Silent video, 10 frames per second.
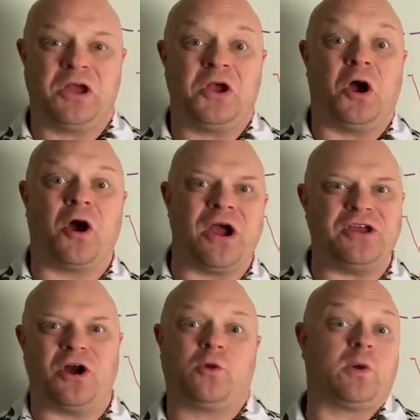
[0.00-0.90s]
All right,
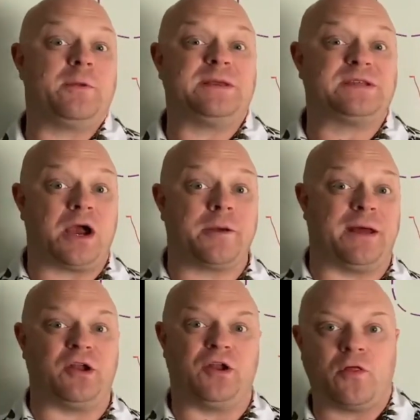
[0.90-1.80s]
y'all, we're going to be talking
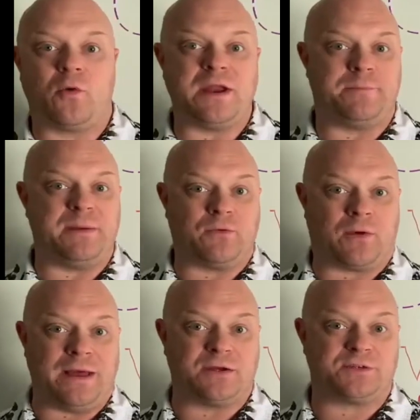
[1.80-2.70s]
about another way to beat
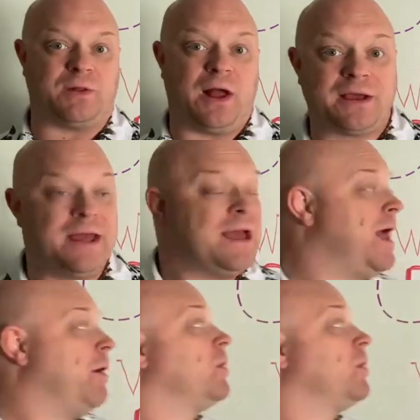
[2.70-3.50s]
writer's block, and we're